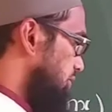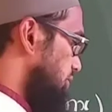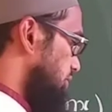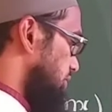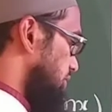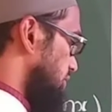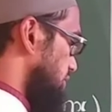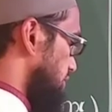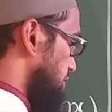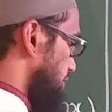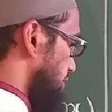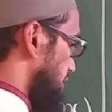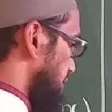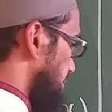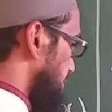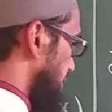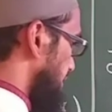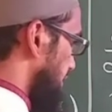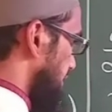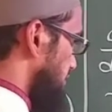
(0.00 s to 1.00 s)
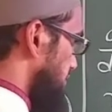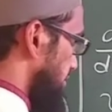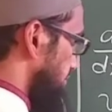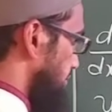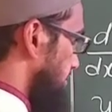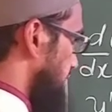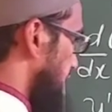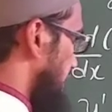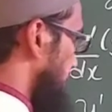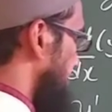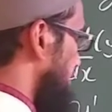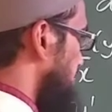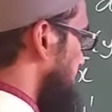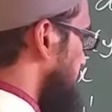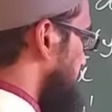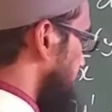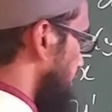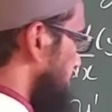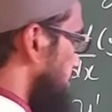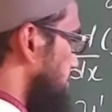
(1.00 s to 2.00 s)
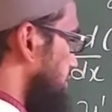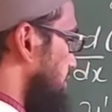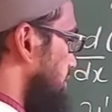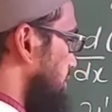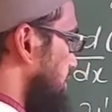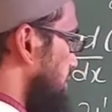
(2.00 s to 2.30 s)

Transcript: So this is our d by dx of the tan inverse x,